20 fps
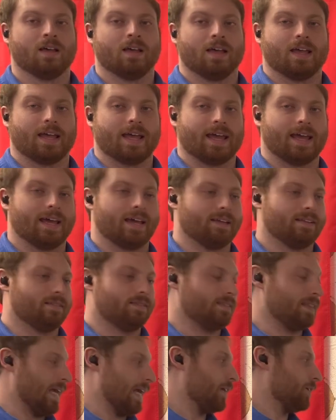and
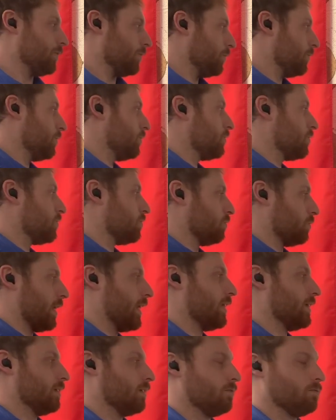they used
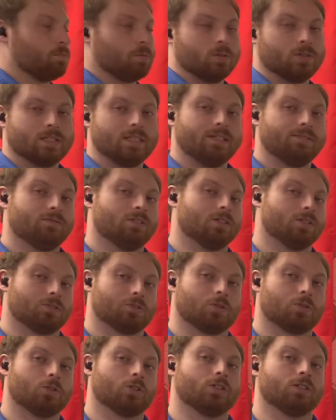rating of perceived
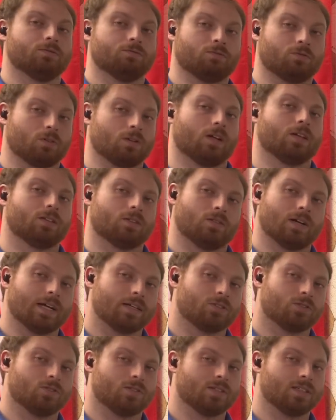exertion for other
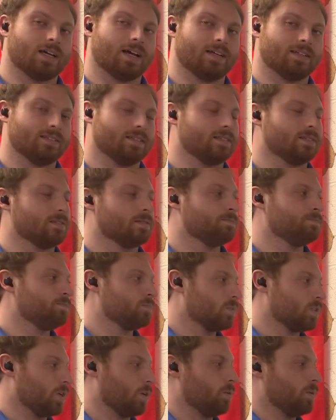exercises.
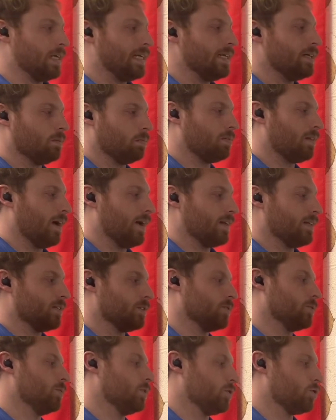So he applied it
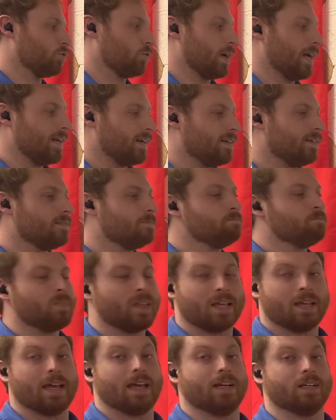to his training,
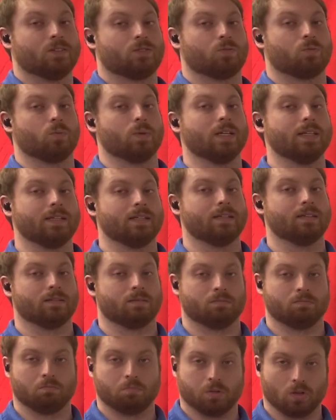and it's really
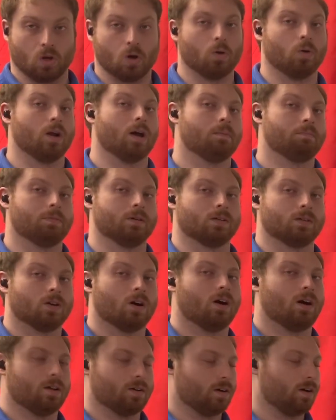blown up and
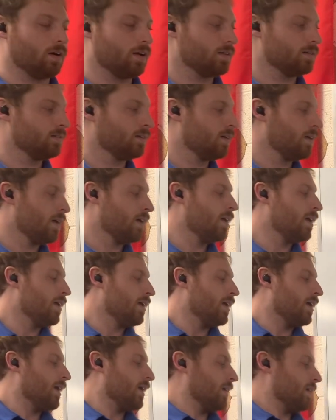caught on.
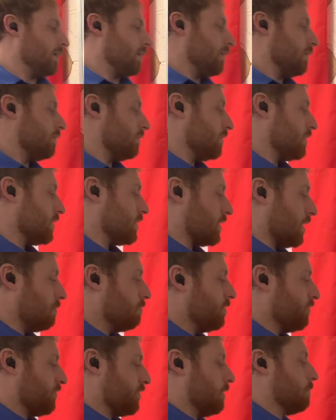Some
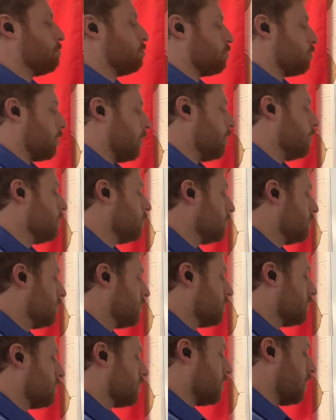of the pros to